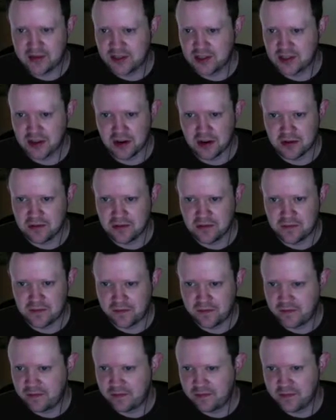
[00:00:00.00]
So,
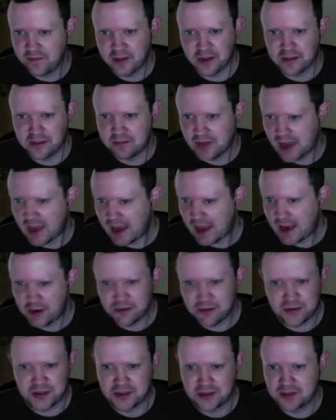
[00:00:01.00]
you know, a
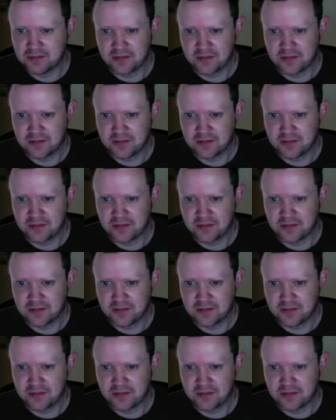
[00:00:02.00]
house,